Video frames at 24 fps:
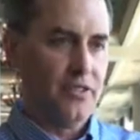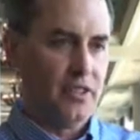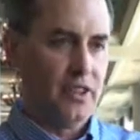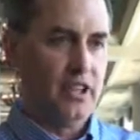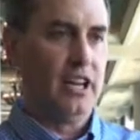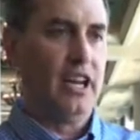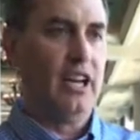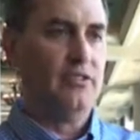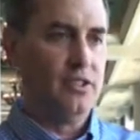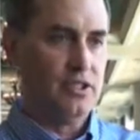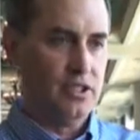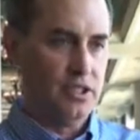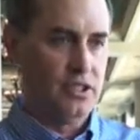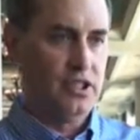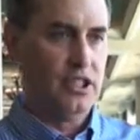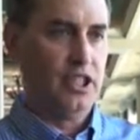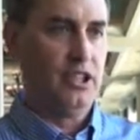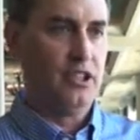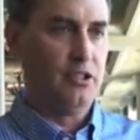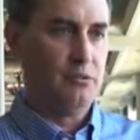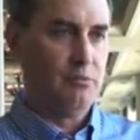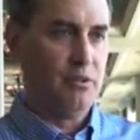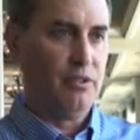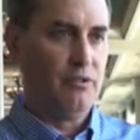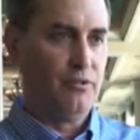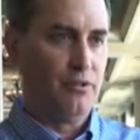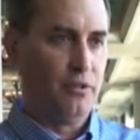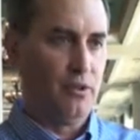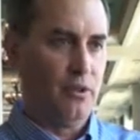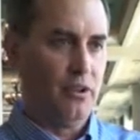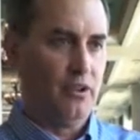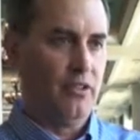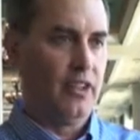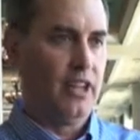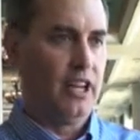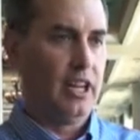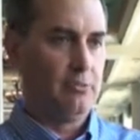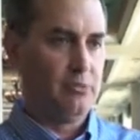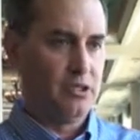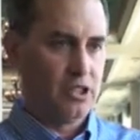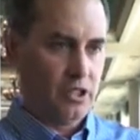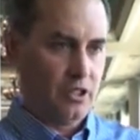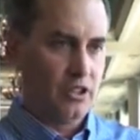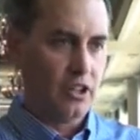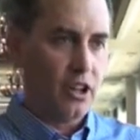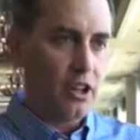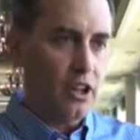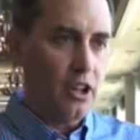that I've shared before and that I'm
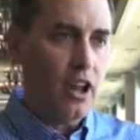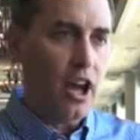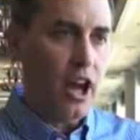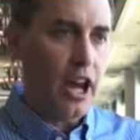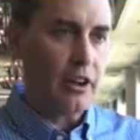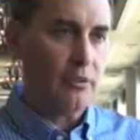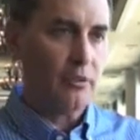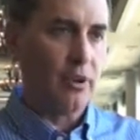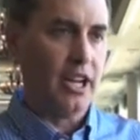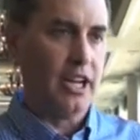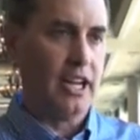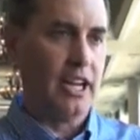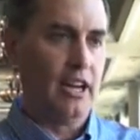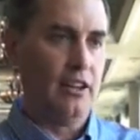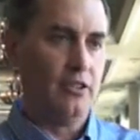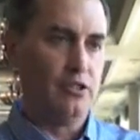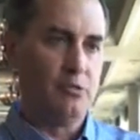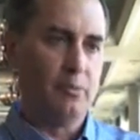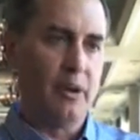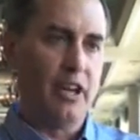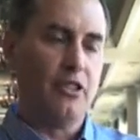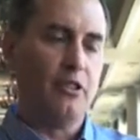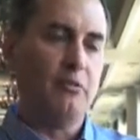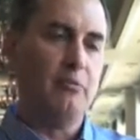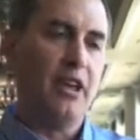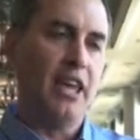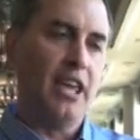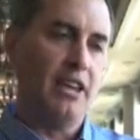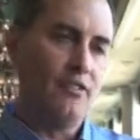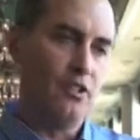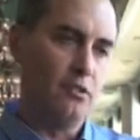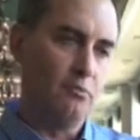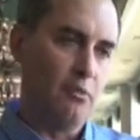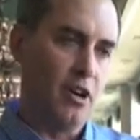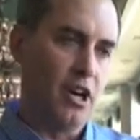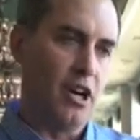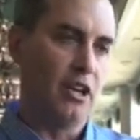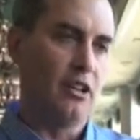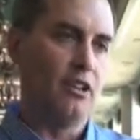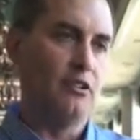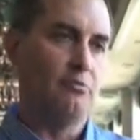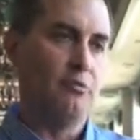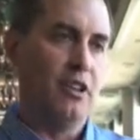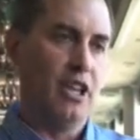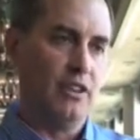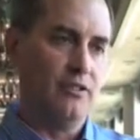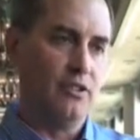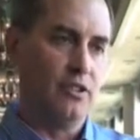sharing a lot right now. It's about the behavior model
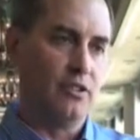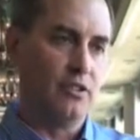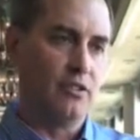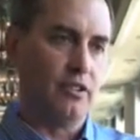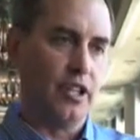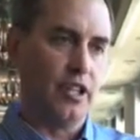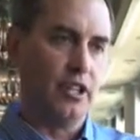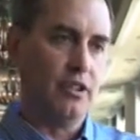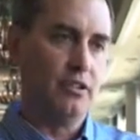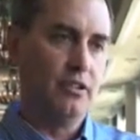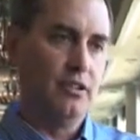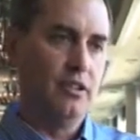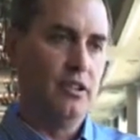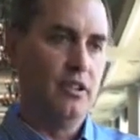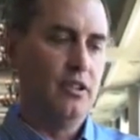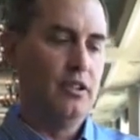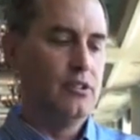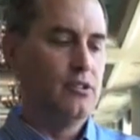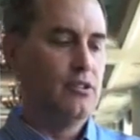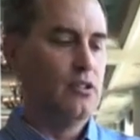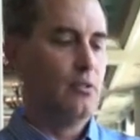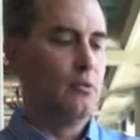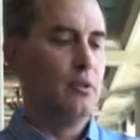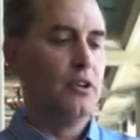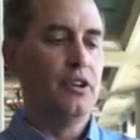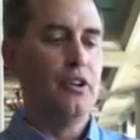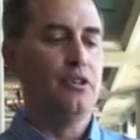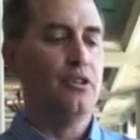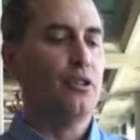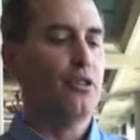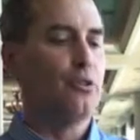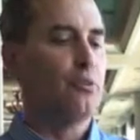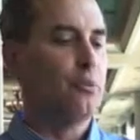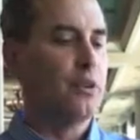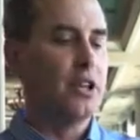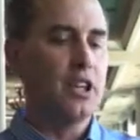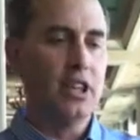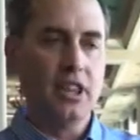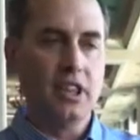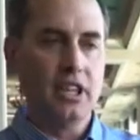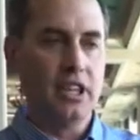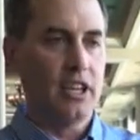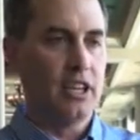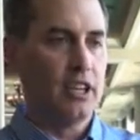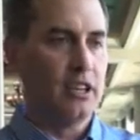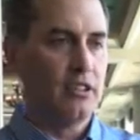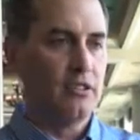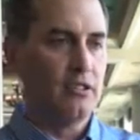and behavior trigger. So what are the three
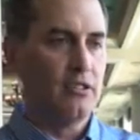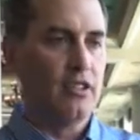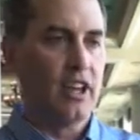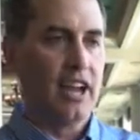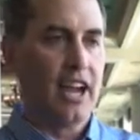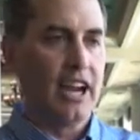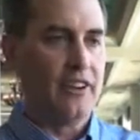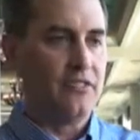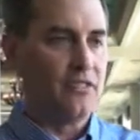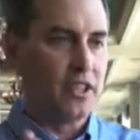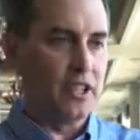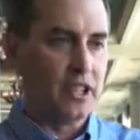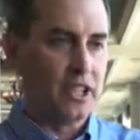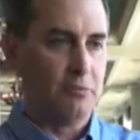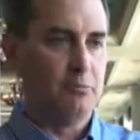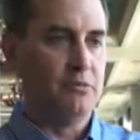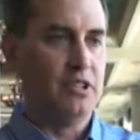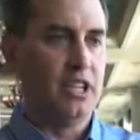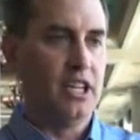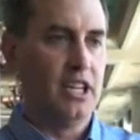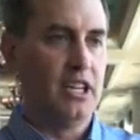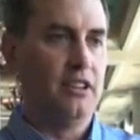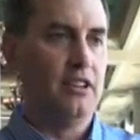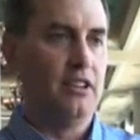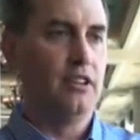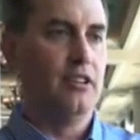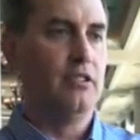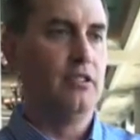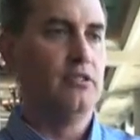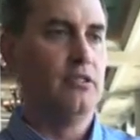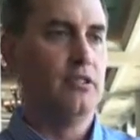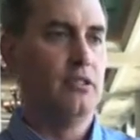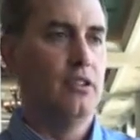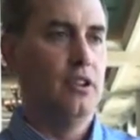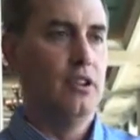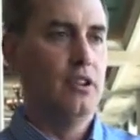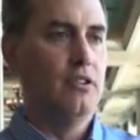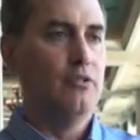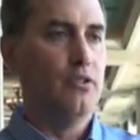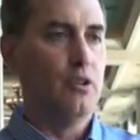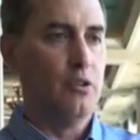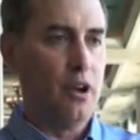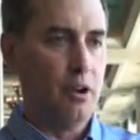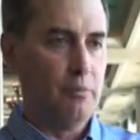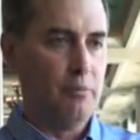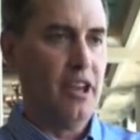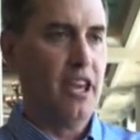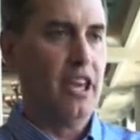things that have to come together for
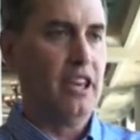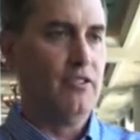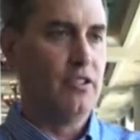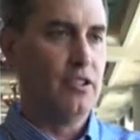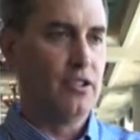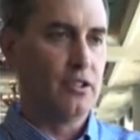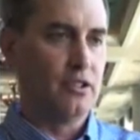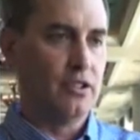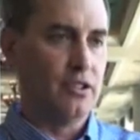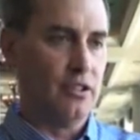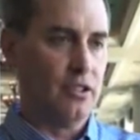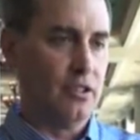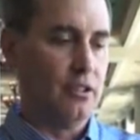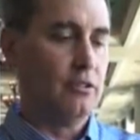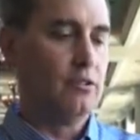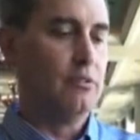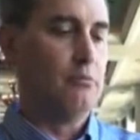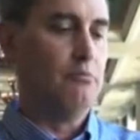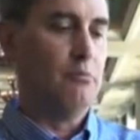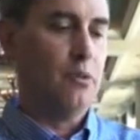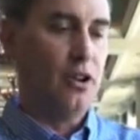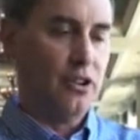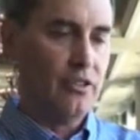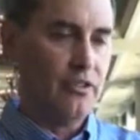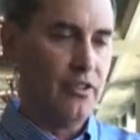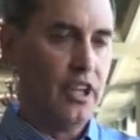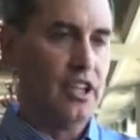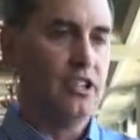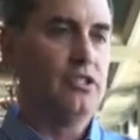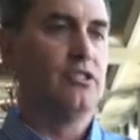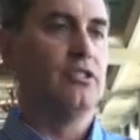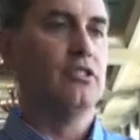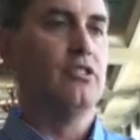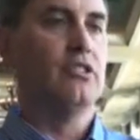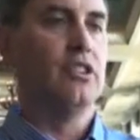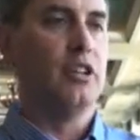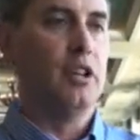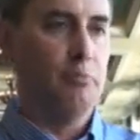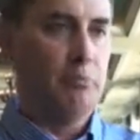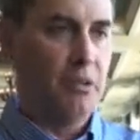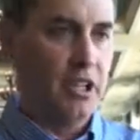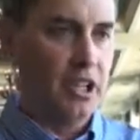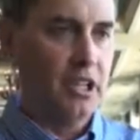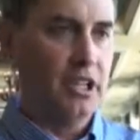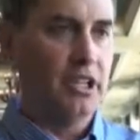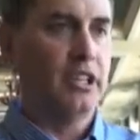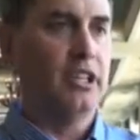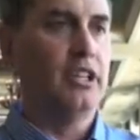a behavior to occur? Motivation,
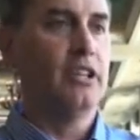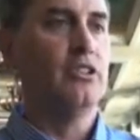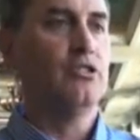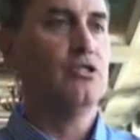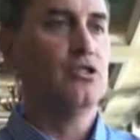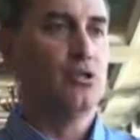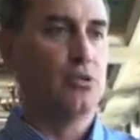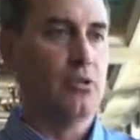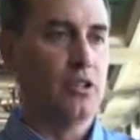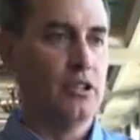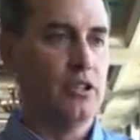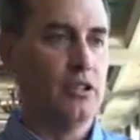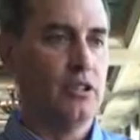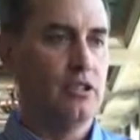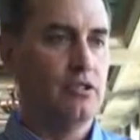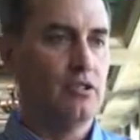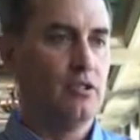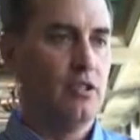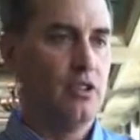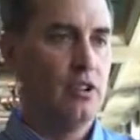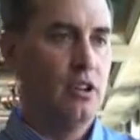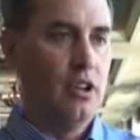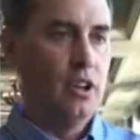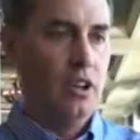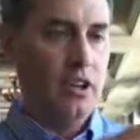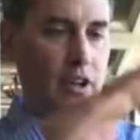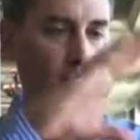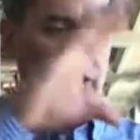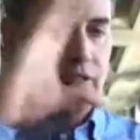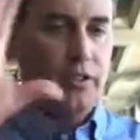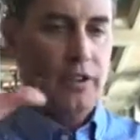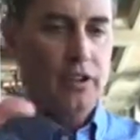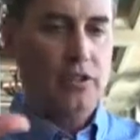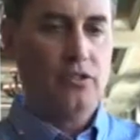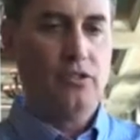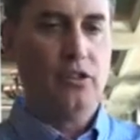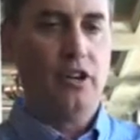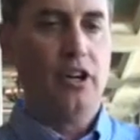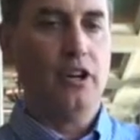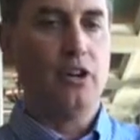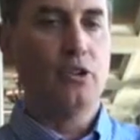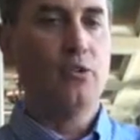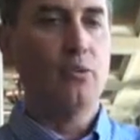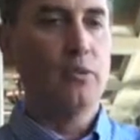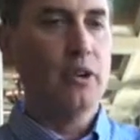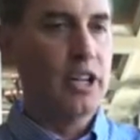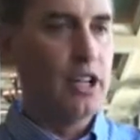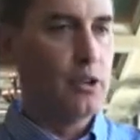ability, triggers. There's a
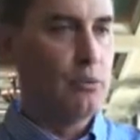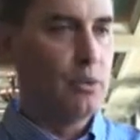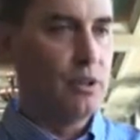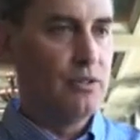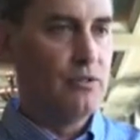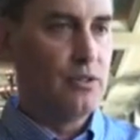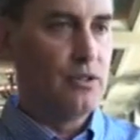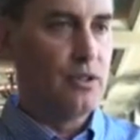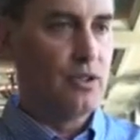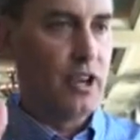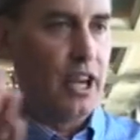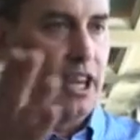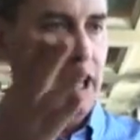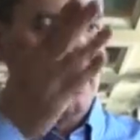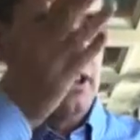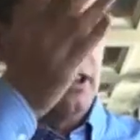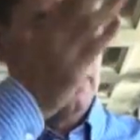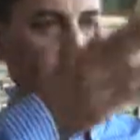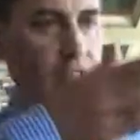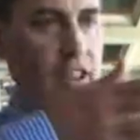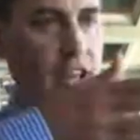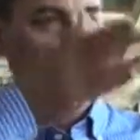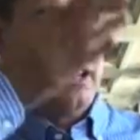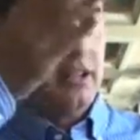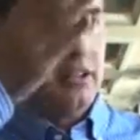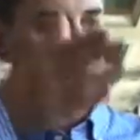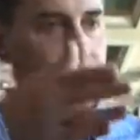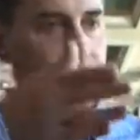grid we've created that